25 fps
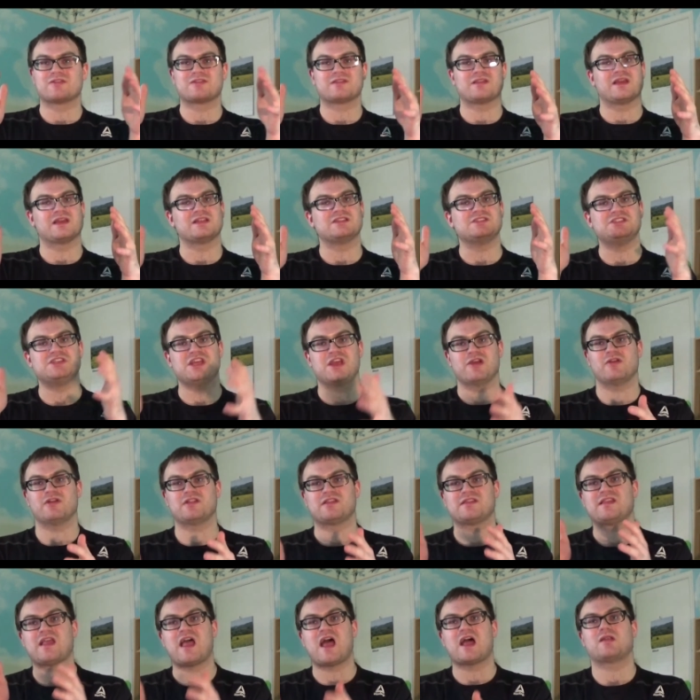like Jarrett
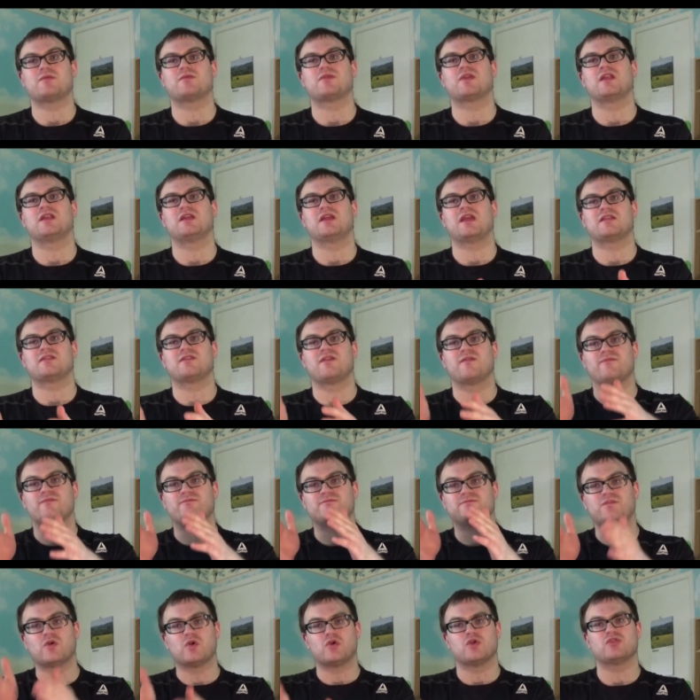Stidham is going to get the
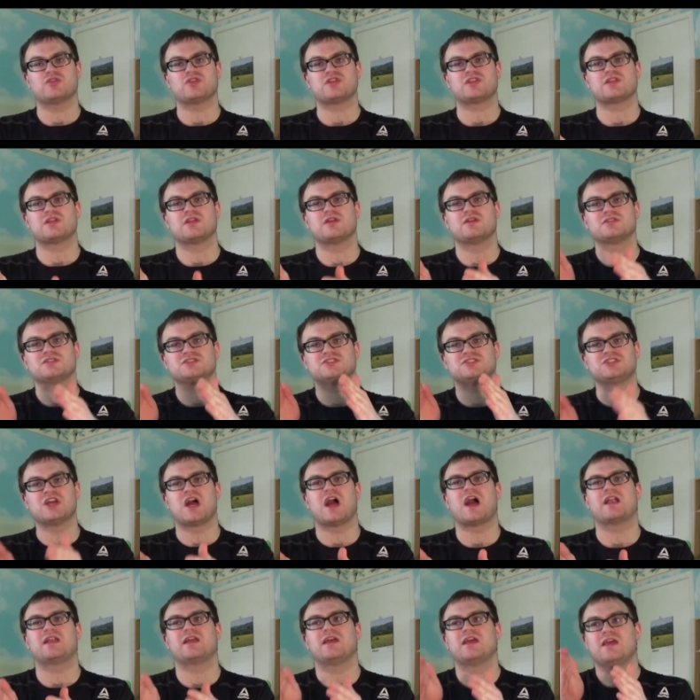first
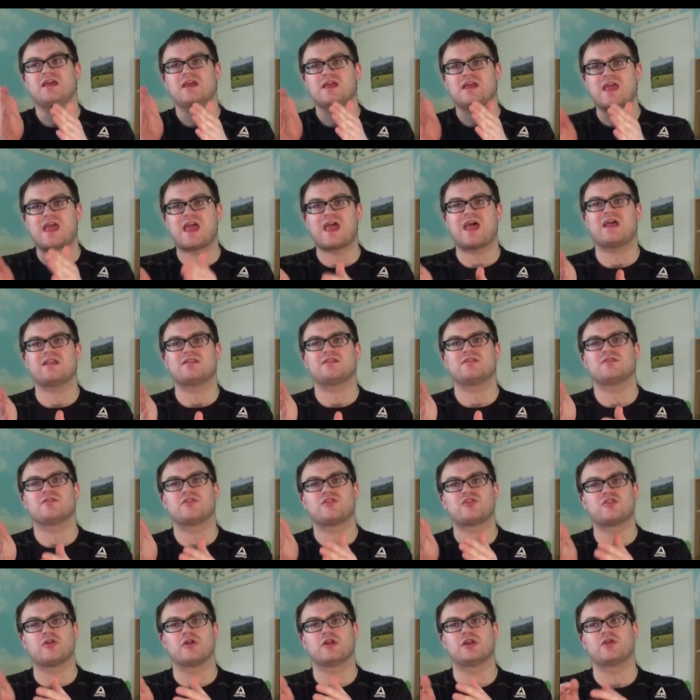shot at the
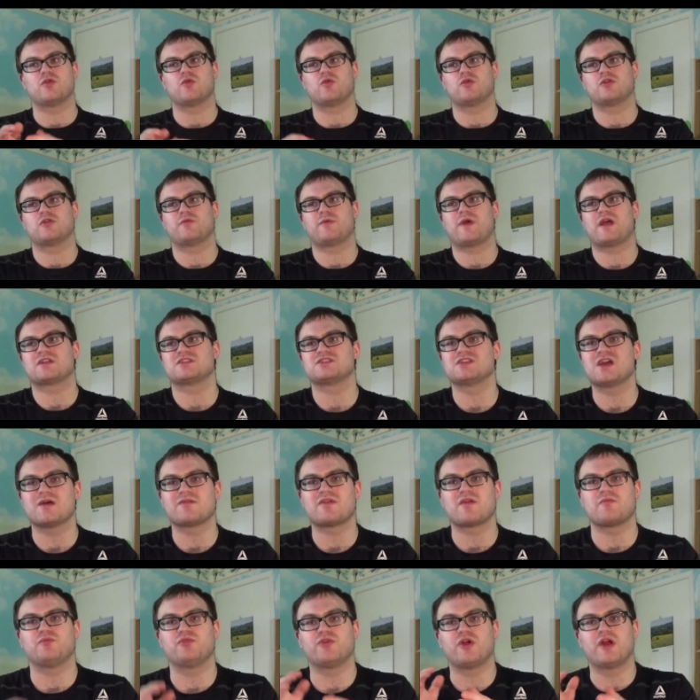starting quarterback job
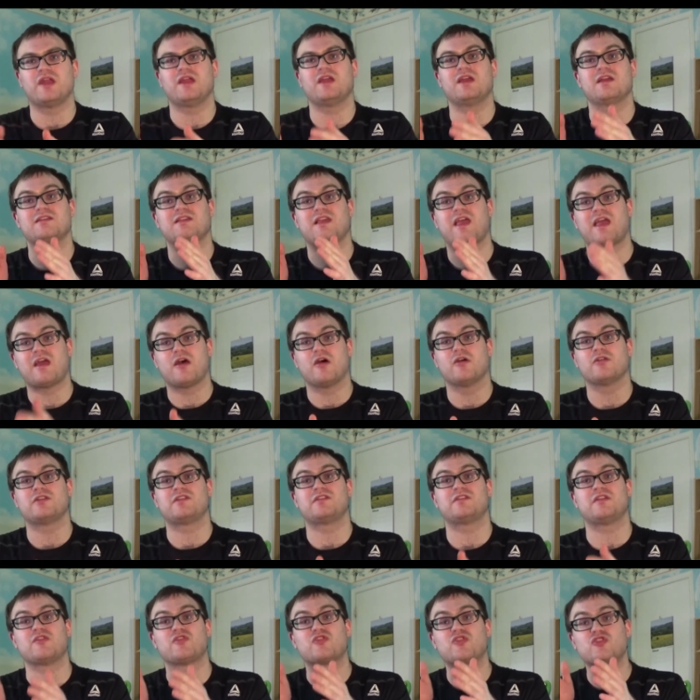that Brady has held
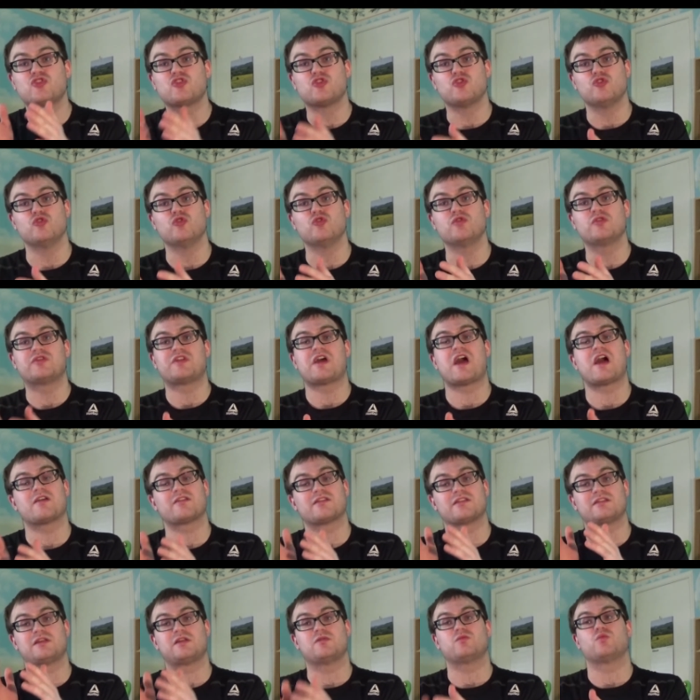since
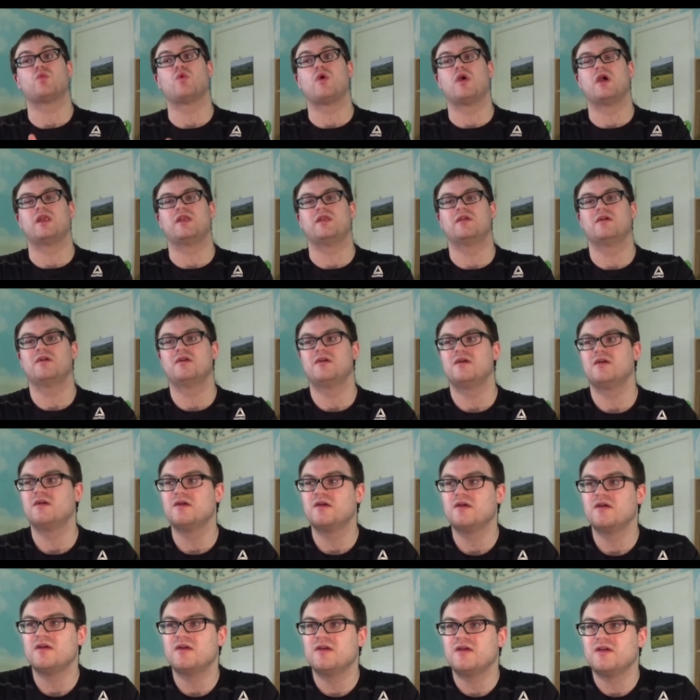2001.
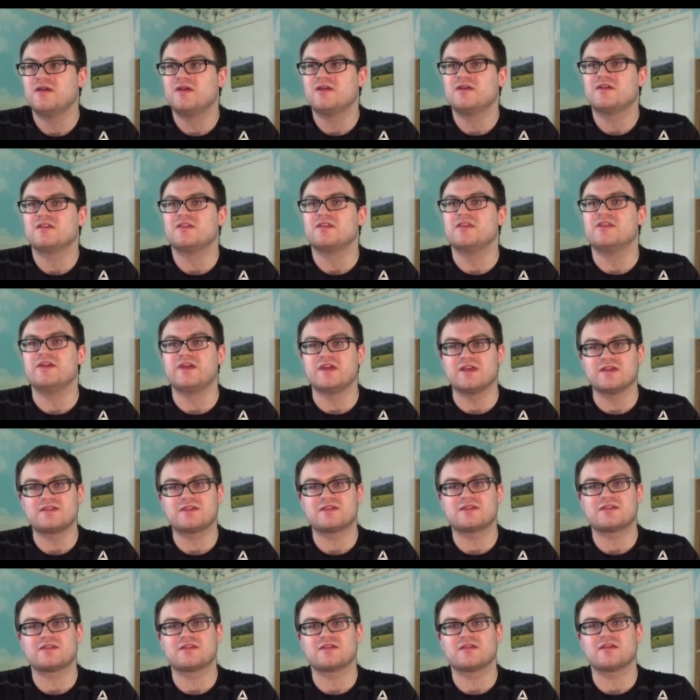
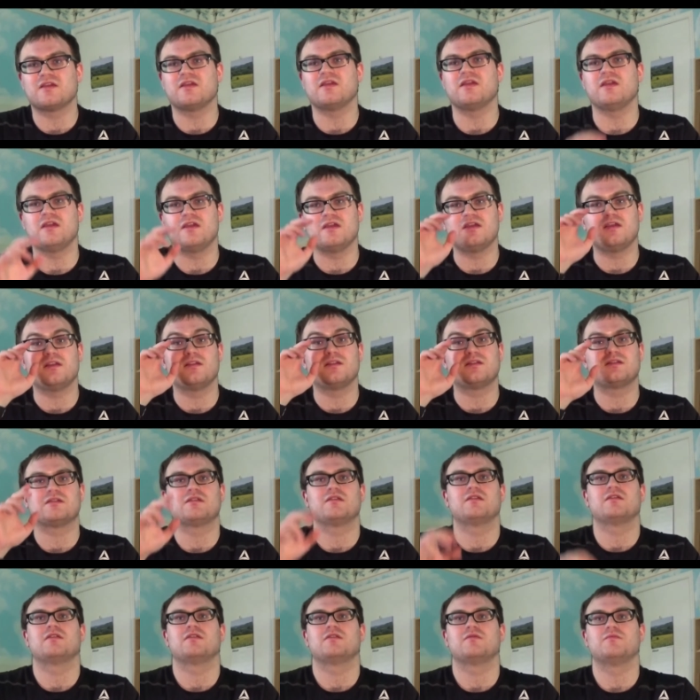This is
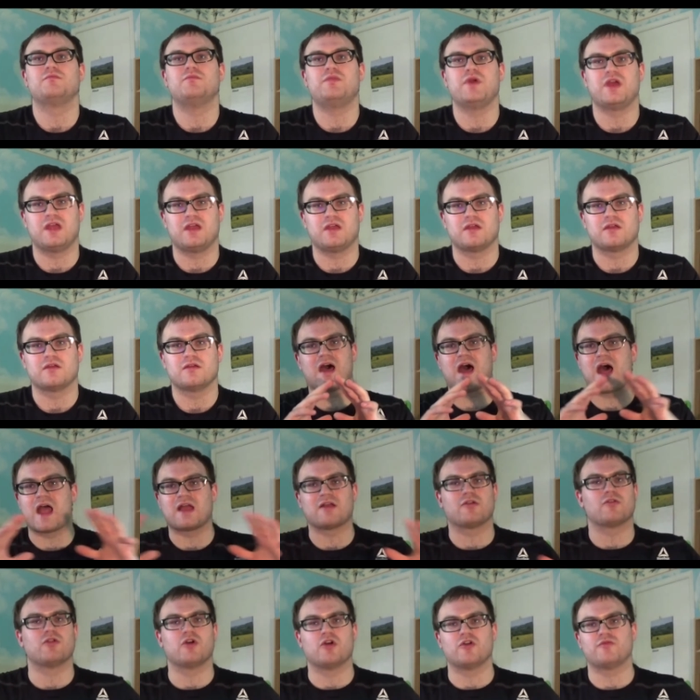big. I
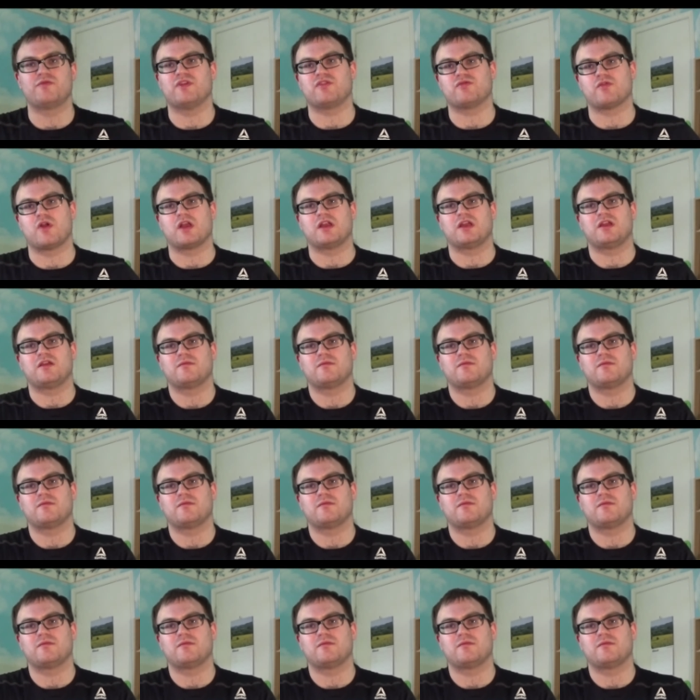don't know if he's ready.